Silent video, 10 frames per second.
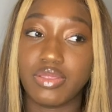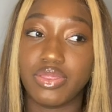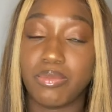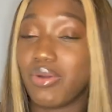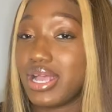
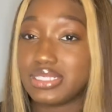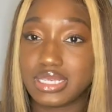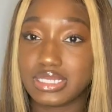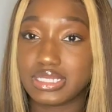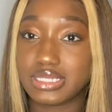the
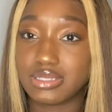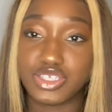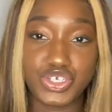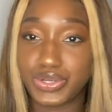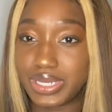process, the
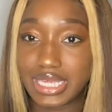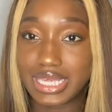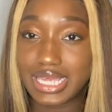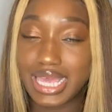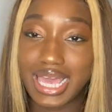
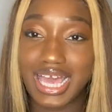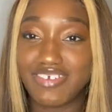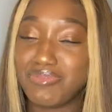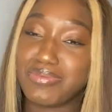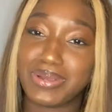journey
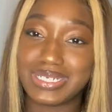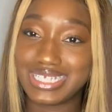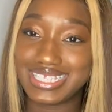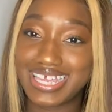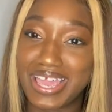of me
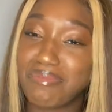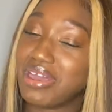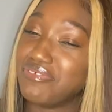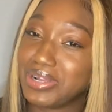purchasing my